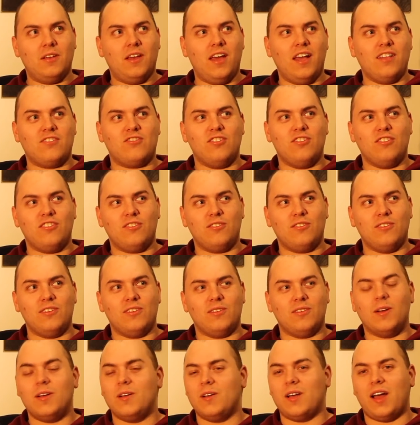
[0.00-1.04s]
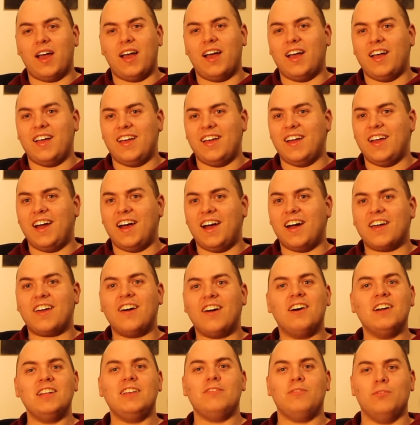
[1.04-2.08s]
it just, I
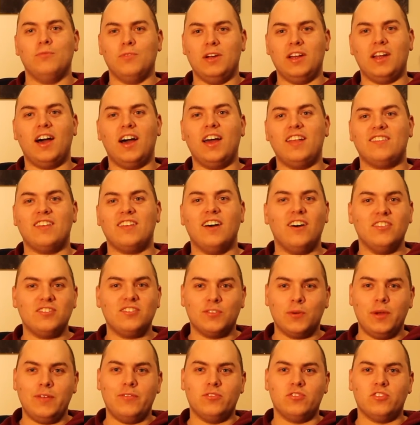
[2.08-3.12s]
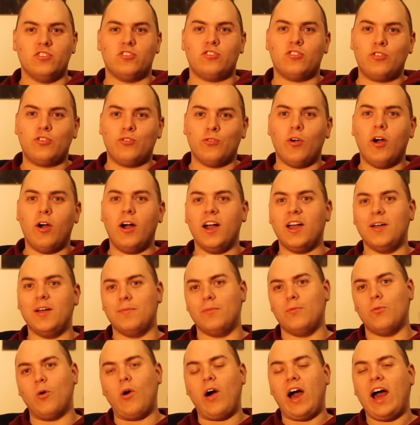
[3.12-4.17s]
can't even it's hard to even
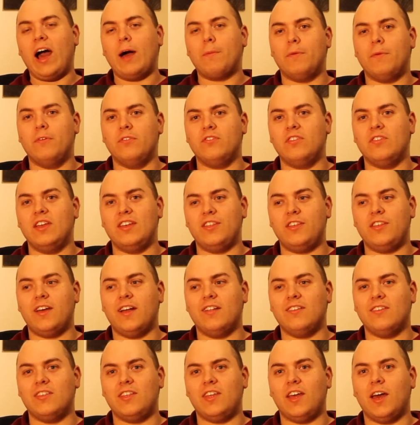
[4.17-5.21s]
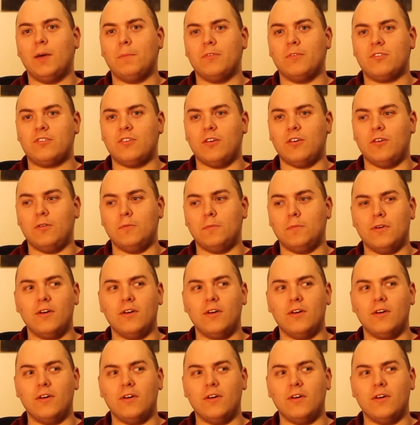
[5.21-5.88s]
describe what happened near the end of the episode,